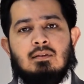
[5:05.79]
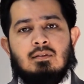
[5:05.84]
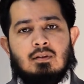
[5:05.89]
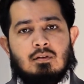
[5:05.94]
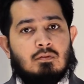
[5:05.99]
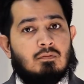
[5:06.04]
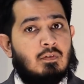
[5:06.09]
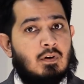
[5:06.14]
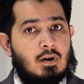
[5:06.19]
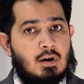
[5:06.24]

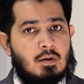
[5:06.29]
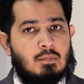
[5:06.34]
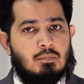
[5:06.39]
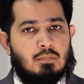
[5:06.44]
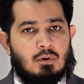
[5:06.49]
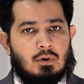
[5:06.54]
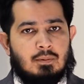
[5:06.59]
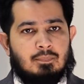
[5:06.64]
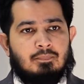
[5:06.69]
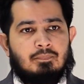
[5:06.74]
It's very
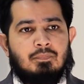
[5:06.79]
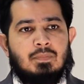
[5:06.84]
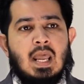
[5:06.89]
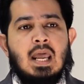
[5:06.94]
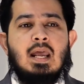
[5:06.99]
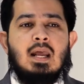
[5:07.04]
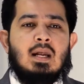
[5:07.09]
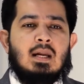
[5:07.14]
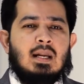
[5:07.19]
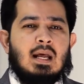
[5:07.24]
important.
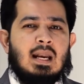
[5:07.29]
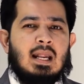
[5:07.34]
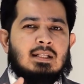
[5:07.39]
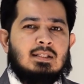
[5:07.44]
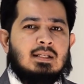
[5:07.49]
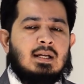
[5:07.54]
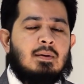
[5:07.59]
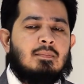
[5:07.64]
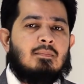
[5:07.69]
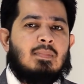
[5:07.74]
Now
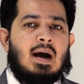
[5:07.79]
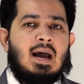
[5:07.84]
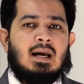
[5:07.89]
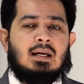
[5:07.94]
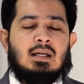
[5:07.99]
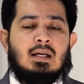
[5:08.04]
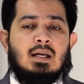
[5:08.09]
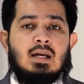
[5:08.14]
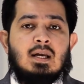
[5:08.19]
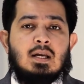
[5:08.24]
let's come
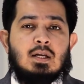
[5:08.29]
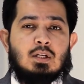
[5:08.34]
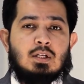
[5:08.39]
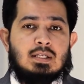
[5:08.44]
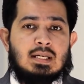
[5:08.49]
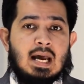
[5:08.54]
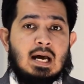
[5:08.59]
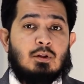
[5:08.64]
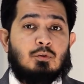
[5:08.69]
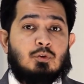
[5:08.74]
back
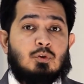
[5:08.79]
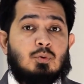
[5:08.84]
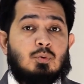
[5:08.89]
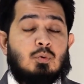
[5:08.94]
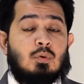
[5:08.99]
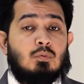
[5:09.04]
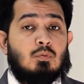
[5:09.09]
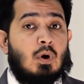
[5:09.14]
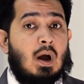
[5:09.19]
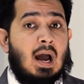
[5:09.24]
down to
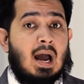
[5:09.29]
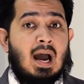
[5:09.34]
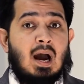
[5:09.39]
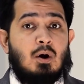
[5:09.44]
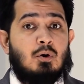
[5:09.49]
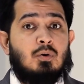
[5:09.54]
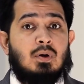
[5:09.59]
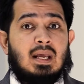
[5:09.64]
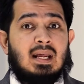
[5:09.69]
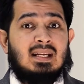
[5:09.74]

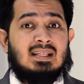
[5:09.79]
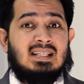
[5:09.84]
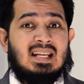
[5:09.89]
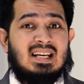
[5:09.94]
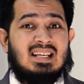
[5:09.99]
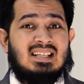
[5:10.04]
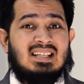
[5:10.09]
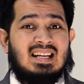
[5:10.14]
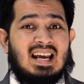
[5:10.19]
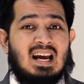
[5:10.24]
how to get a
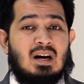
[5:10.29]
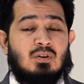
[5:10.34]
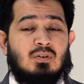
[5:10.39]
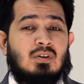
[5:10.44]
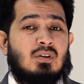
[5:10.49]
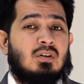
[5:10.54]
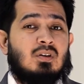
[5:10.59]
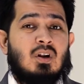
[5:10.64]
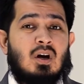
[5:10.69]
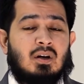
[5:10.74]
tenant
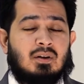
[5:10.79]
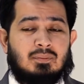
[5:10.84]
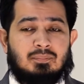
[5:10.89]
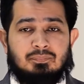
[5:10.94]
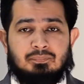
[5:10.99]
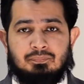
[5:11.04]
out. Look,